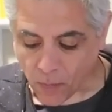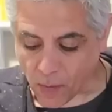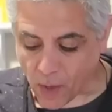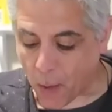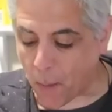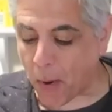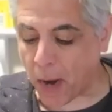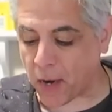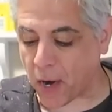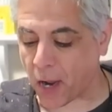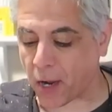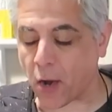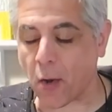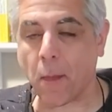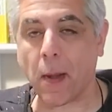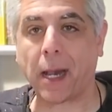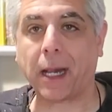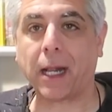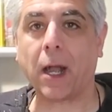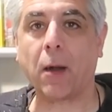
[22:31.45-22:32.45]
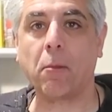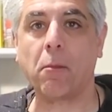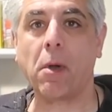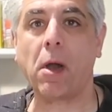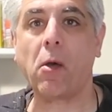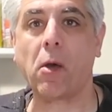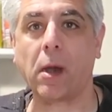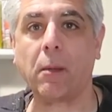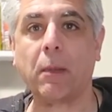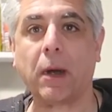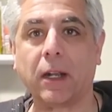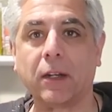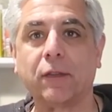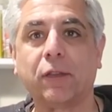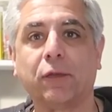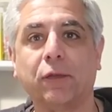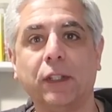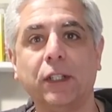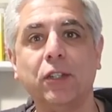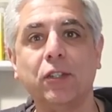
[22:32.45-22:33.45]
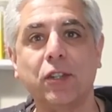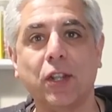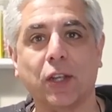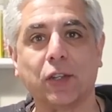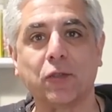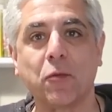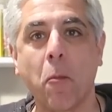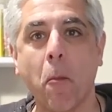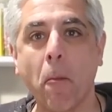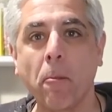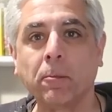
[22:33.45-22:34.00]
I might not go back out and mow. I might just finish this.